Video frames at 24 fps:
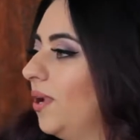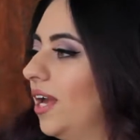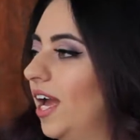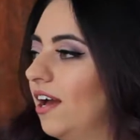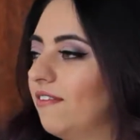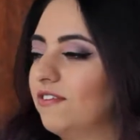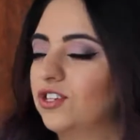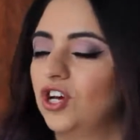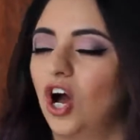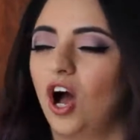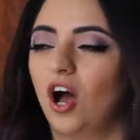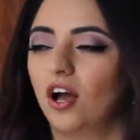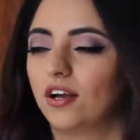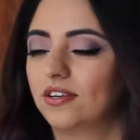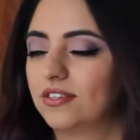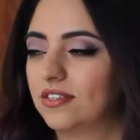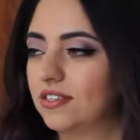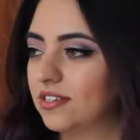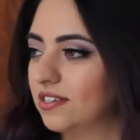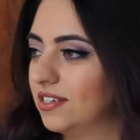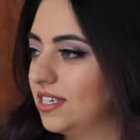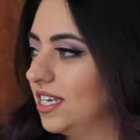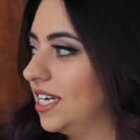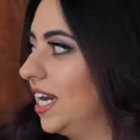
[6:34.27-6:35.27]
do we have
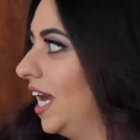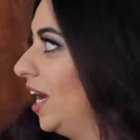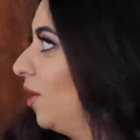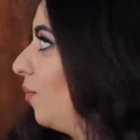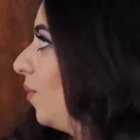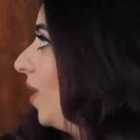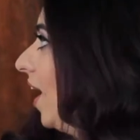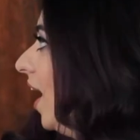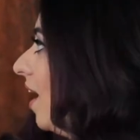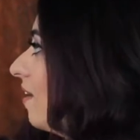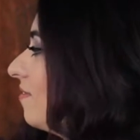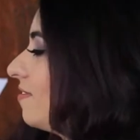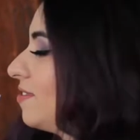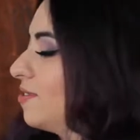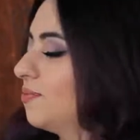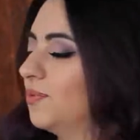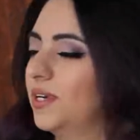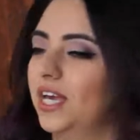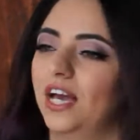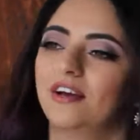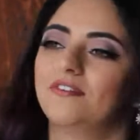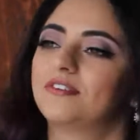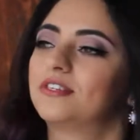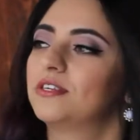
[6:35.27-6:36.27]
dogs today? We have
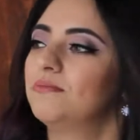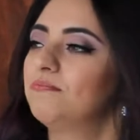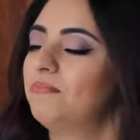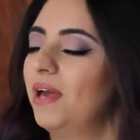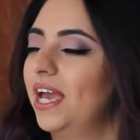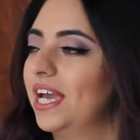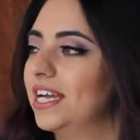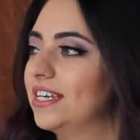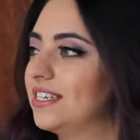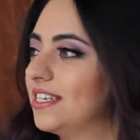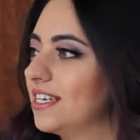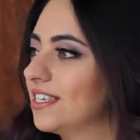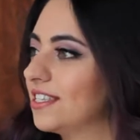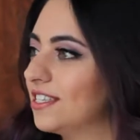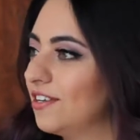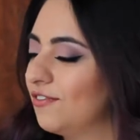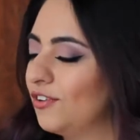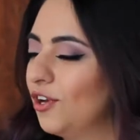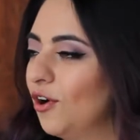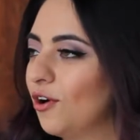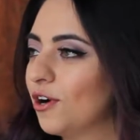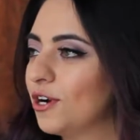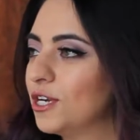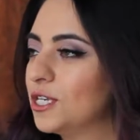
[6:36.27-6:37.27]
some paintings
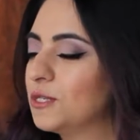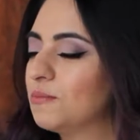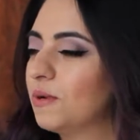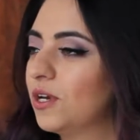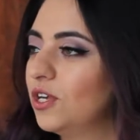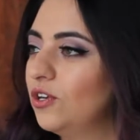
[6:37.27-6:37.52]
of yours,